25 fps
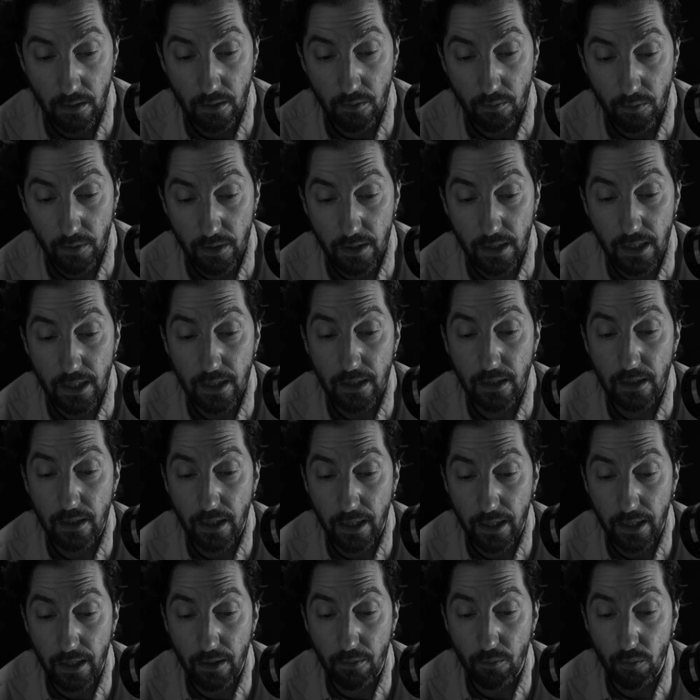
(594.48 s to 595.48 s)
Within
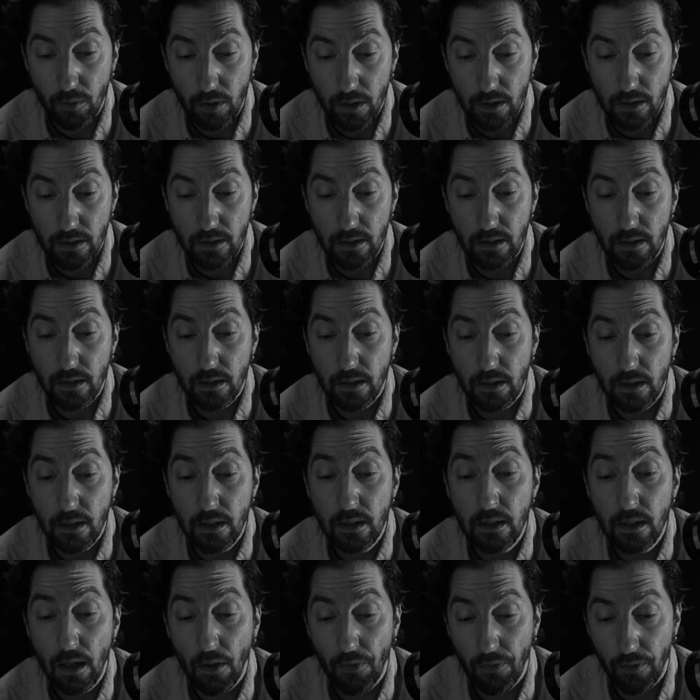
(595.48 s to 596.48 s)
there was
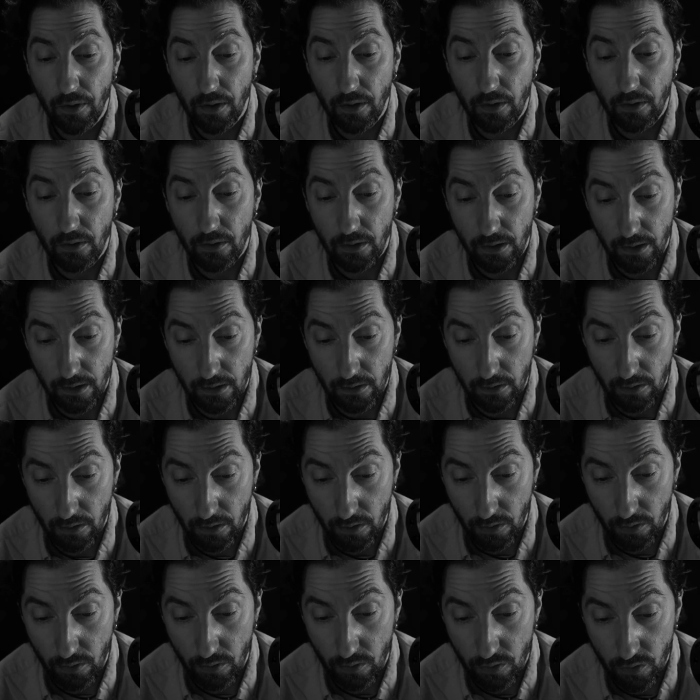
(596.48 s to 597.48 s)
another
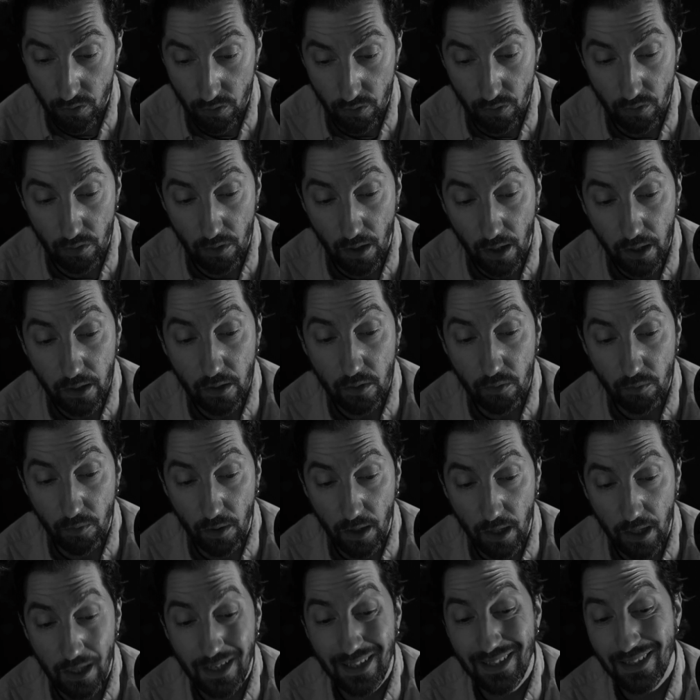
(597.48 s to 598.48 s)
enclosure,
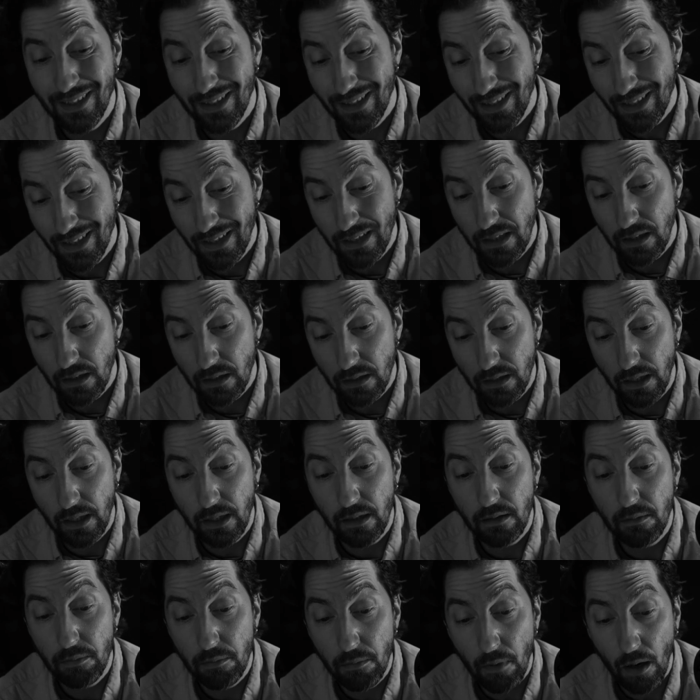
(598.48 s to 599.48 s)
likewise sealed
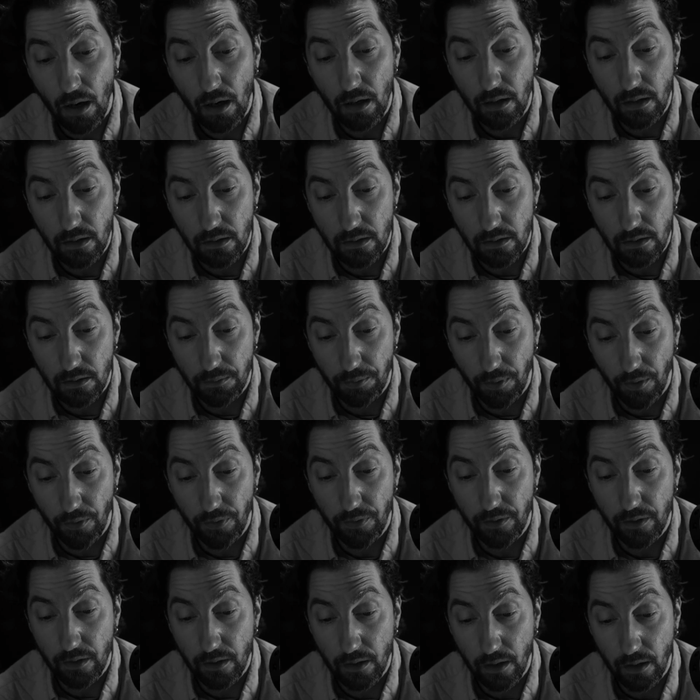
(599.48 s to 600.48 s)
and marked upon
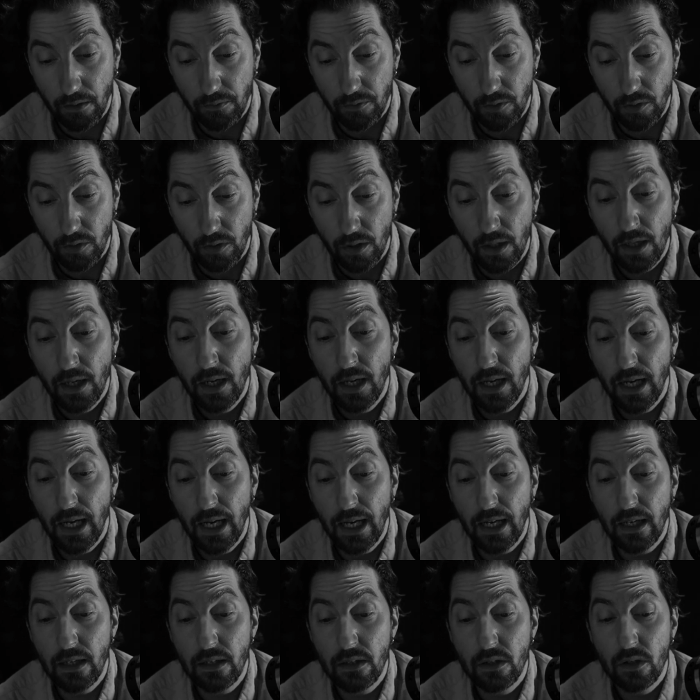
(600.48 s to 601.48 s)
the cover
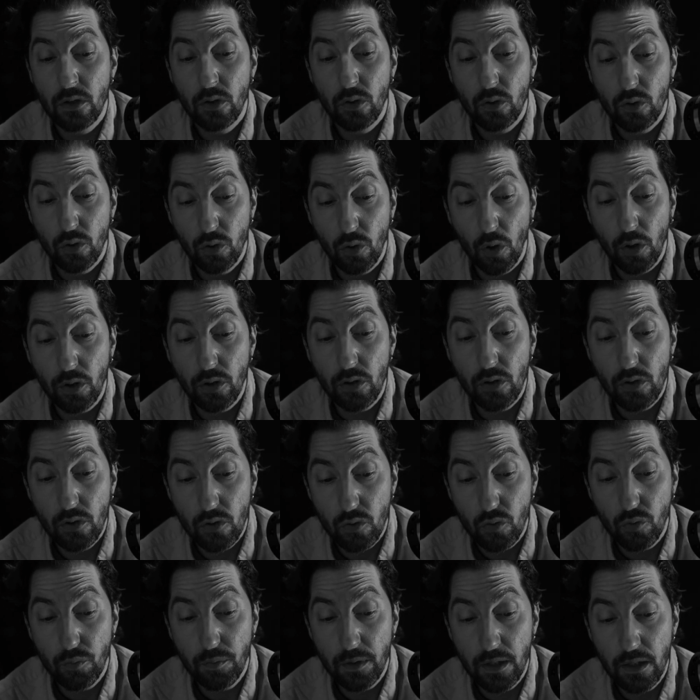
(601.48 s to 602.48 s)
as not
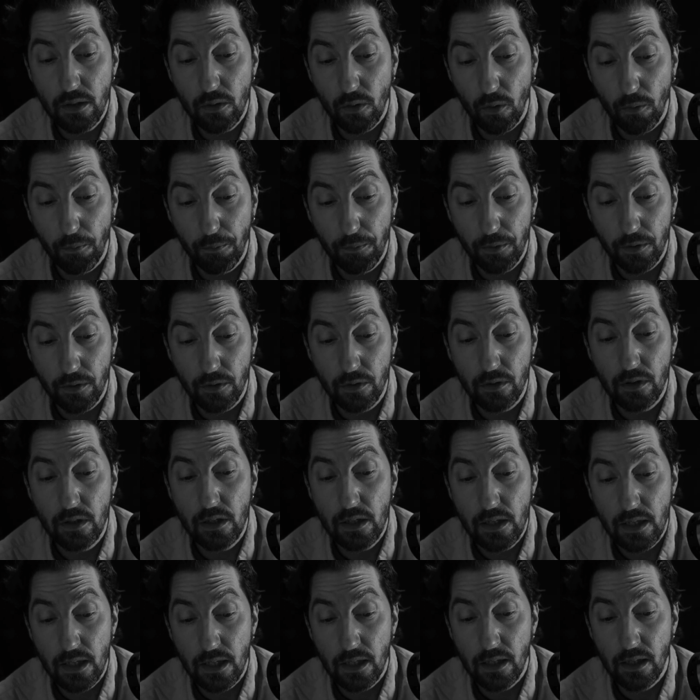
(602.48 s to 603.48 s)
to be opened
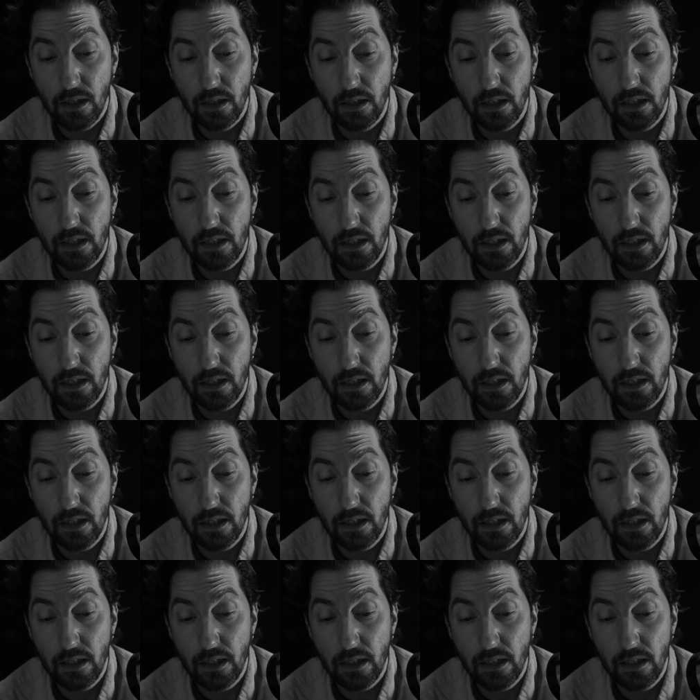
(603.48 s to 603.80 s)
till the